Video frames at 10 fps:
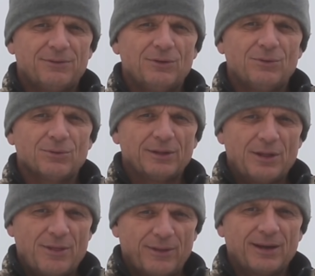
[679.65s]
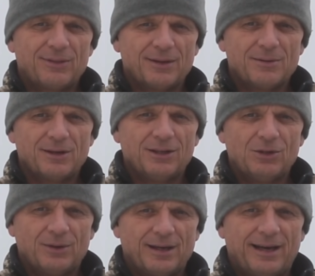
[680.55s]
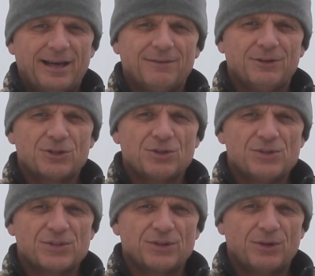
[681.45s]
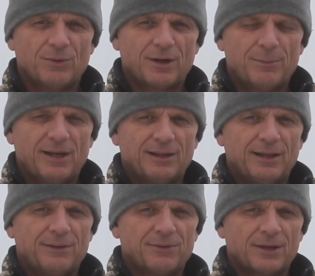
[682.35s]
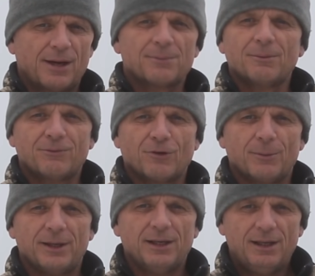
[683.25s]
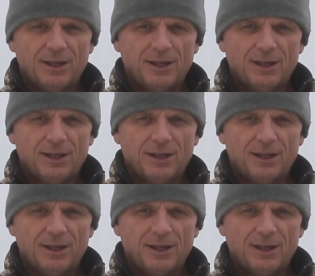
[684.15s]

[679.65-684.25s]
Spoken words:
If you really think that you and I have issues or you want to make life uncomfortable for me,